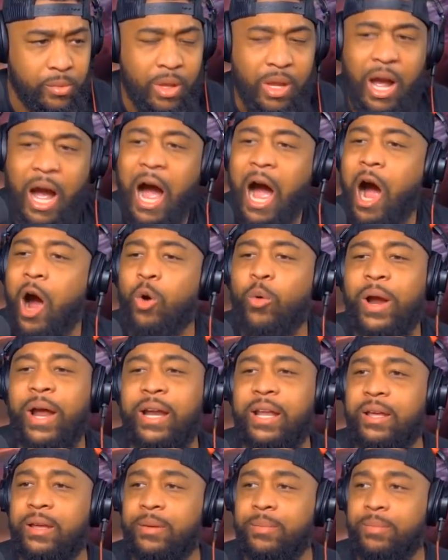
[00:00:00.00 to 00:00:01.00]

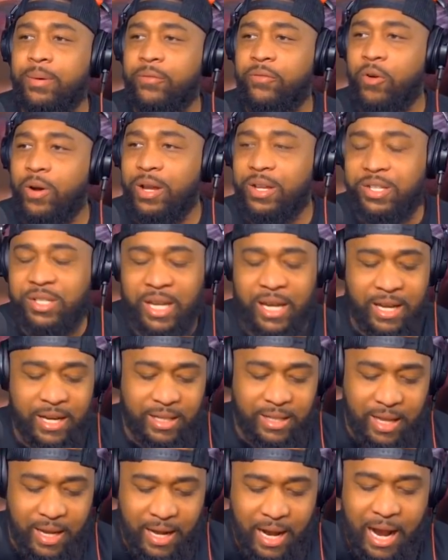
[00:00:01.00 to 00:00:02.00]
Already, before he say
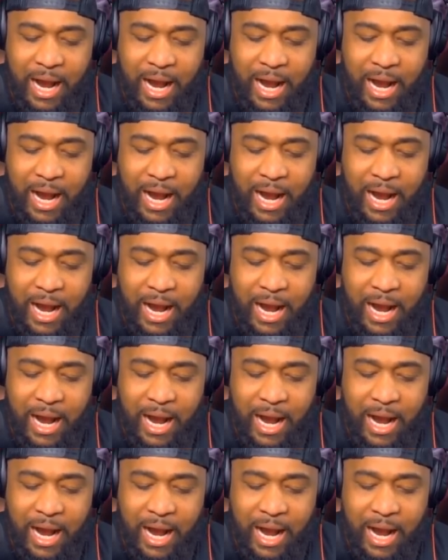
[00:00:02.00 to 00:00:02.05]
anything,